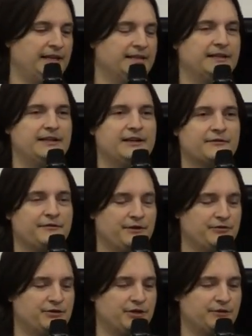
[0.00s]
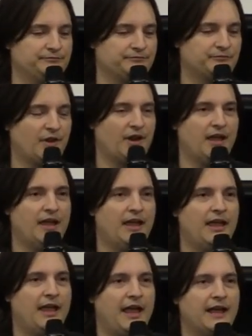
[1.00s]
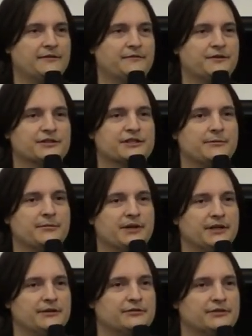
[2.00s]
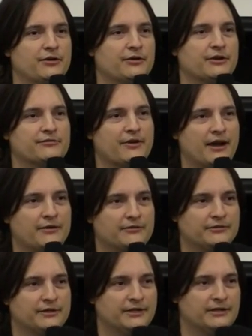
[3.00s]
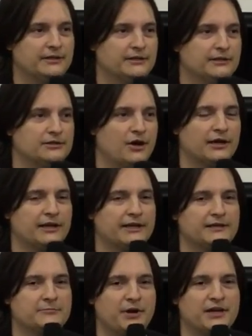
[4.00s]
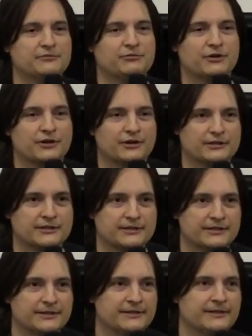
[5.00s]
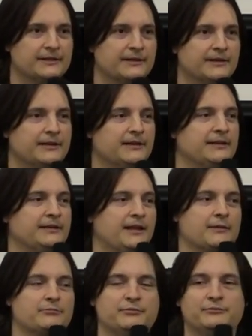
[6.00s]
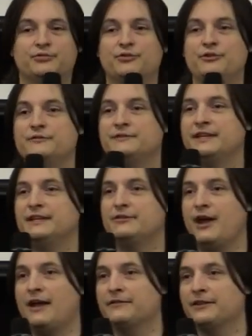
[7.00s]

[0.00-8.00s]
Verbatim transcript: in the near future. And if you're somebody who's going around talking in buzzwords, that proves that you